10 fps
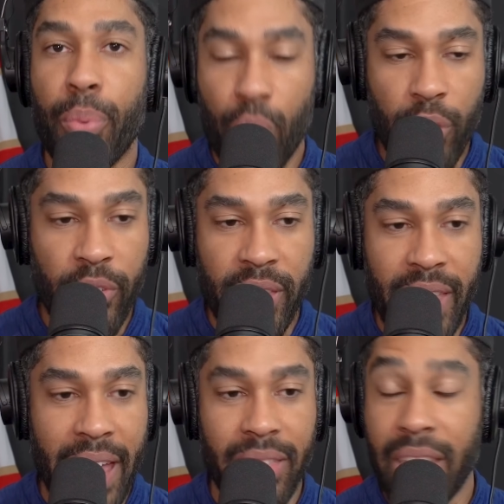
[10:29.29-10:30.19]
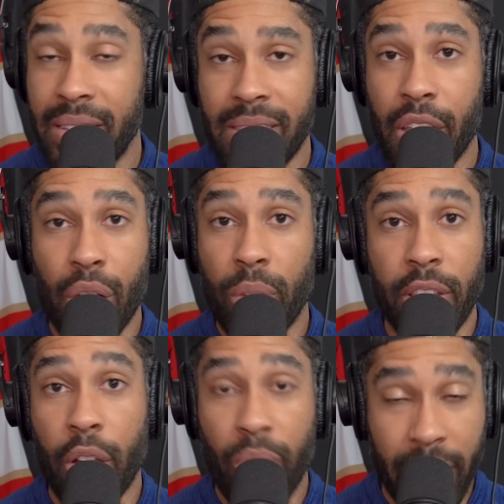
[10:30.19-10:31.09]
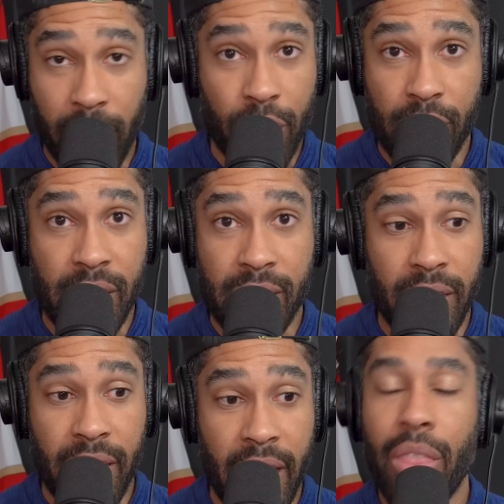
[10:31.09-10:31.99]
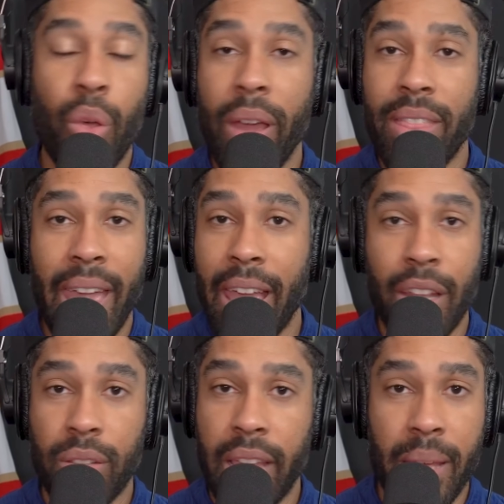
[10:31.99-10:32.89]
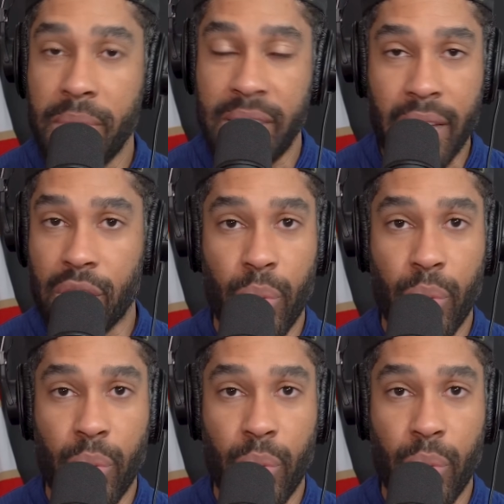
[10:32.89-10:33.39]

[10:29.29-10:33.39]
proven that this year with their regular season and the way they handled Game 6,